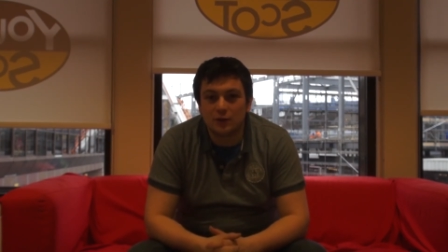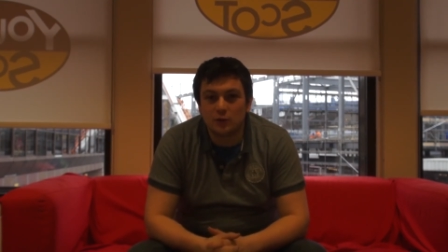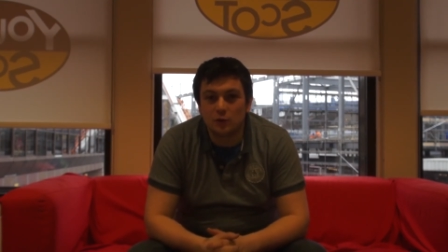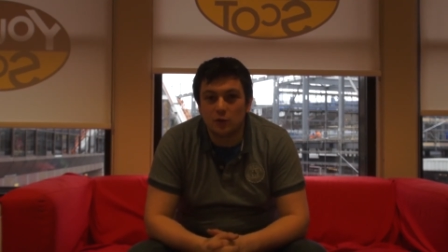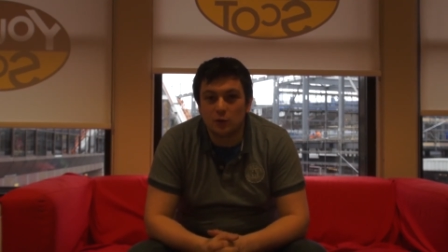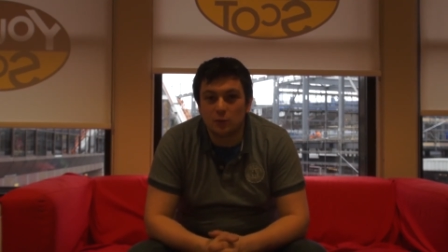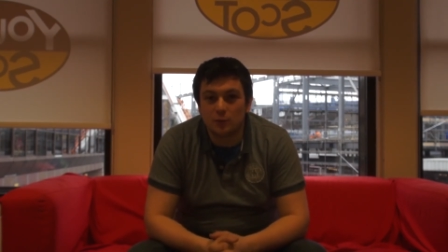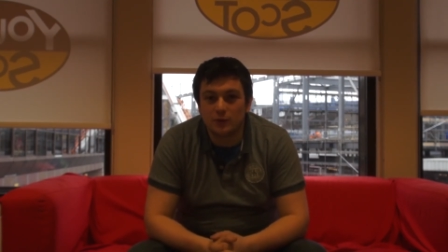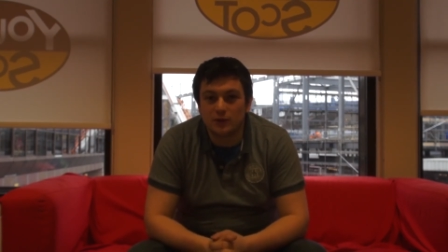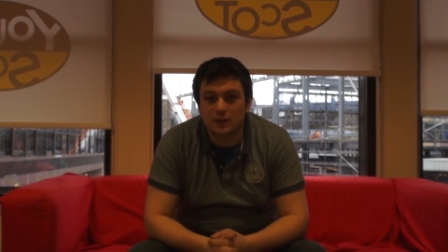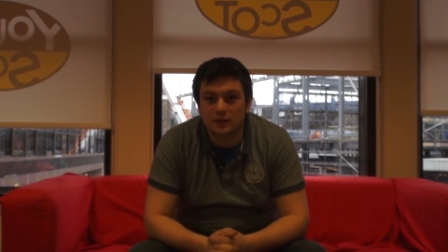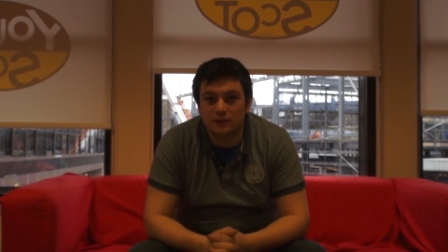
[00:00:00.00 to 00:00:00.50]

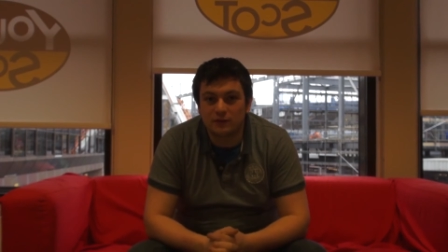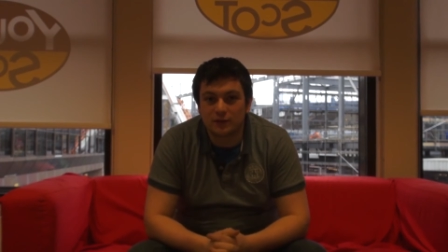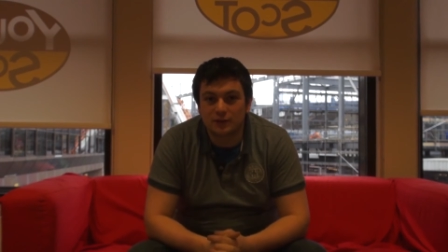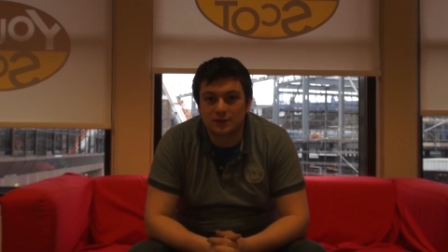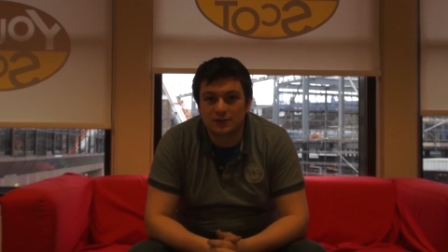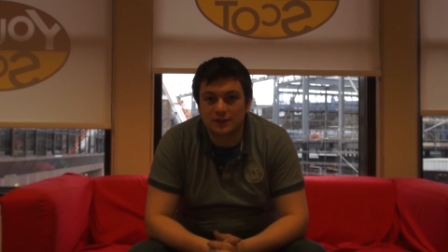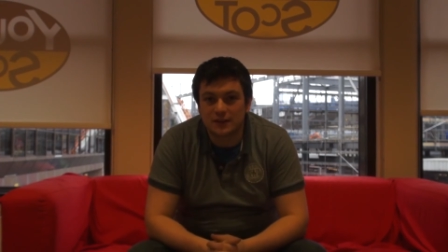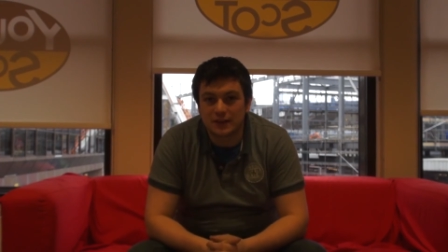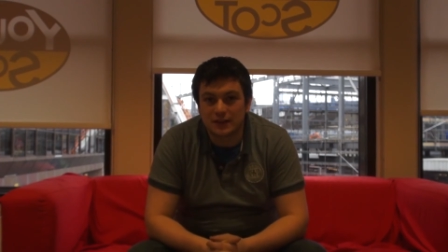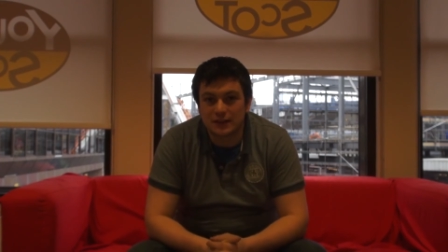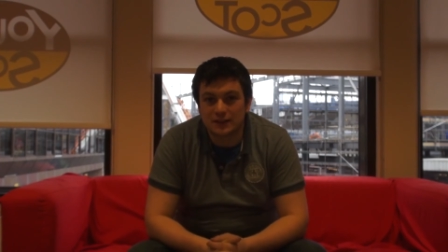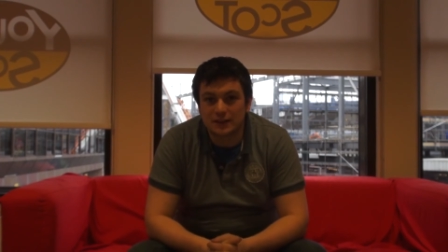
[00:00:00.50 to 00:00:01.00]
going with the
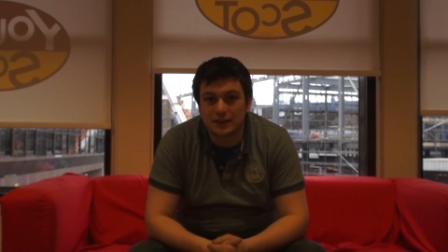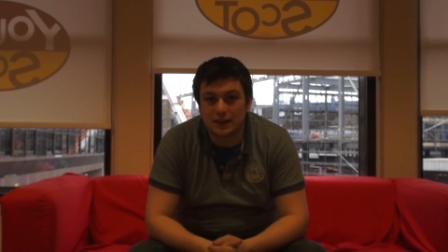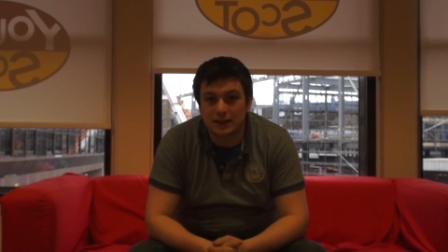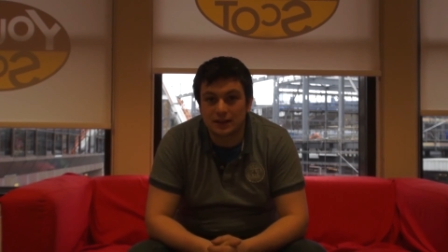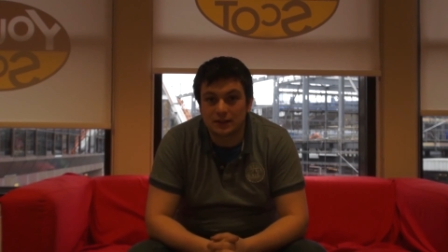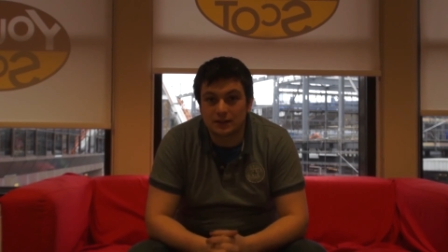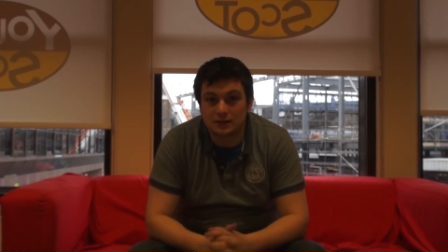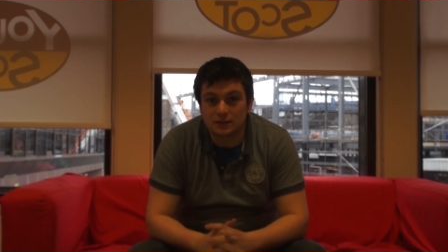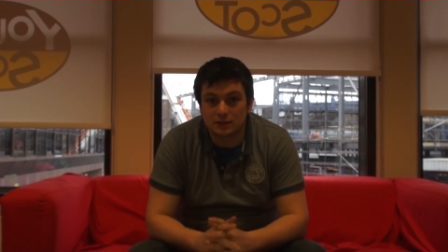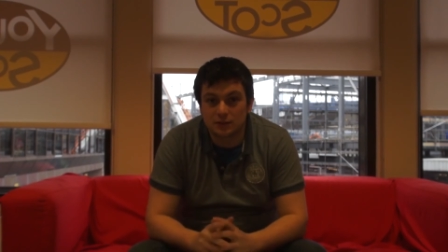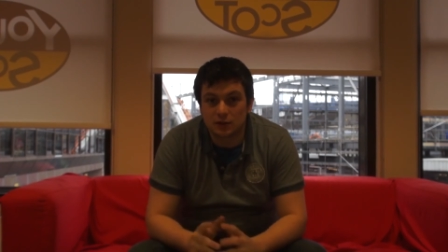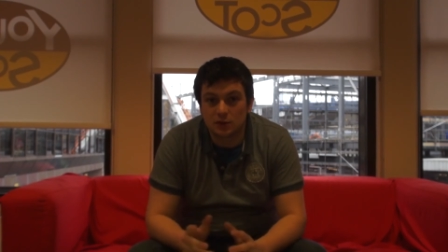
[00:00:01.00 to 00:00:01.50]
first thing
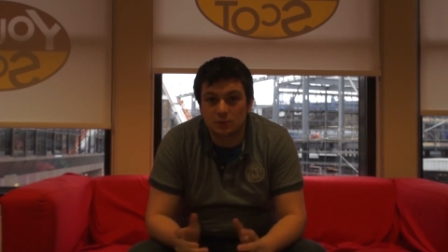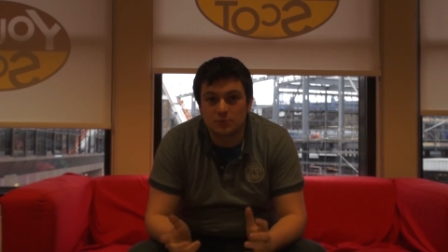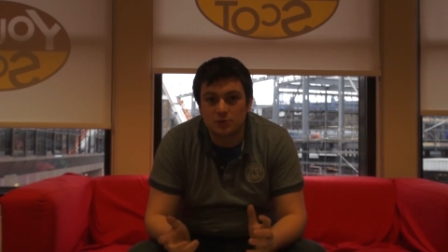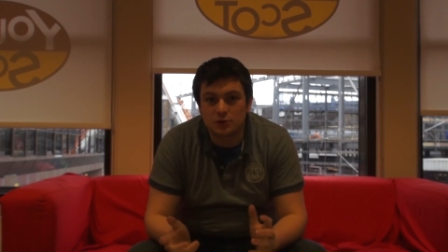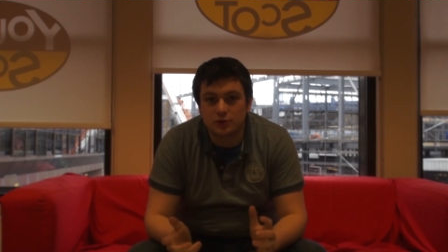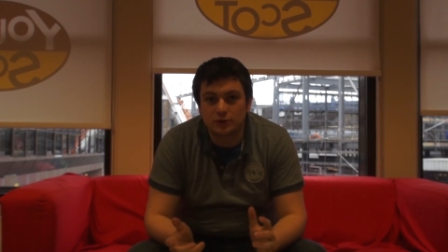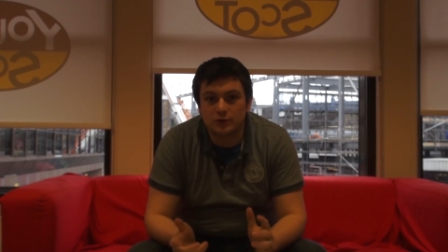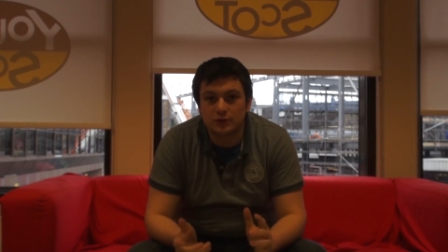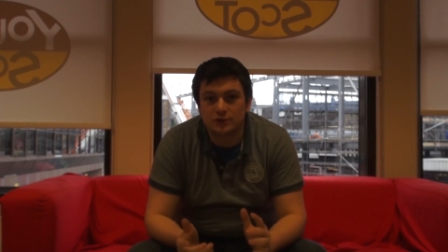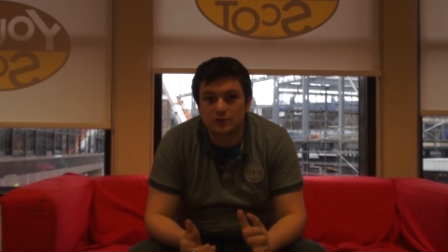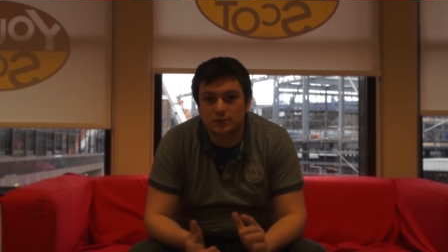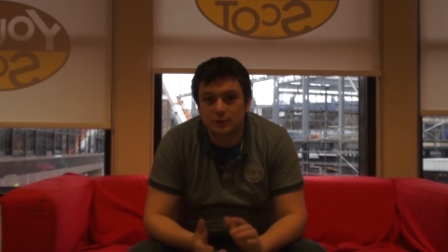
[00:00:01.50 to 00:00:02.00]
that comes
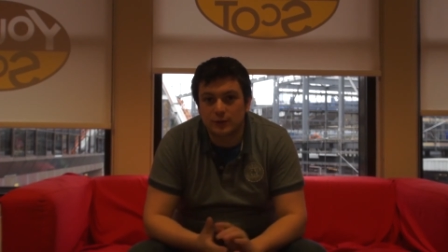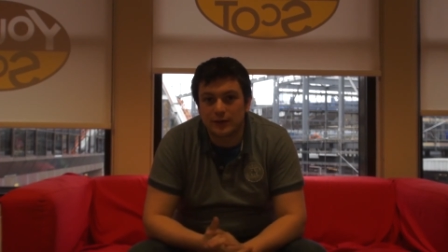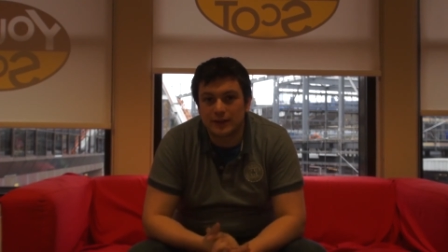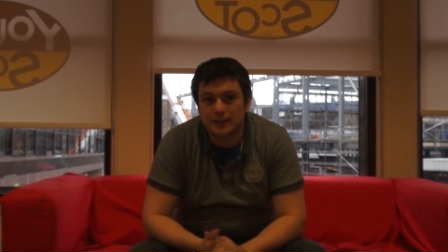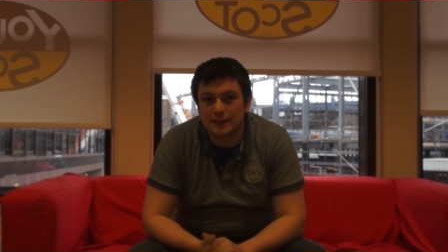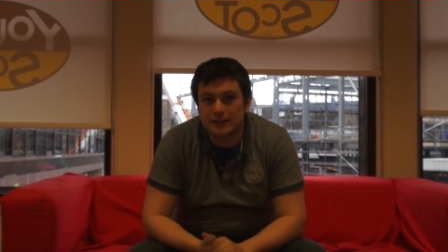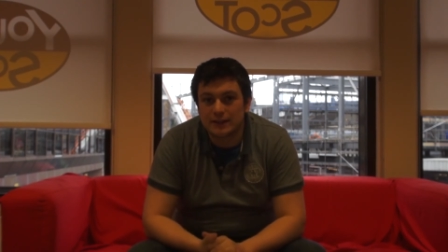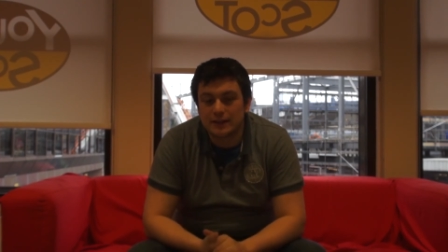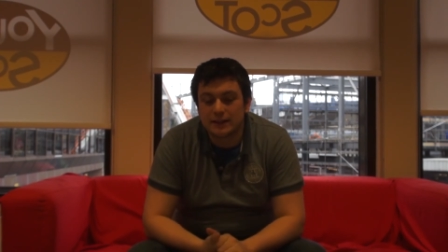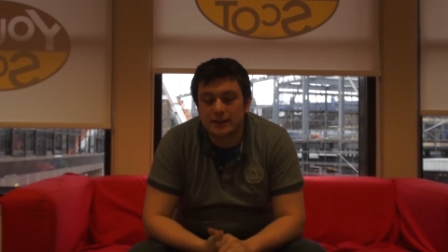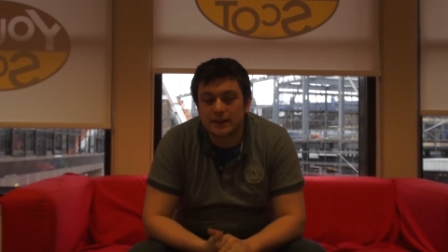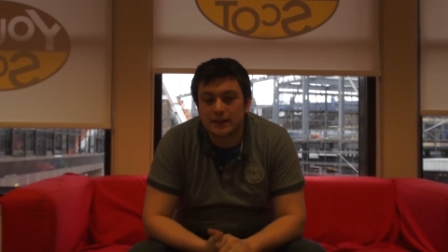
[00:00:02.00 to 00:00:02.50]
on the screen.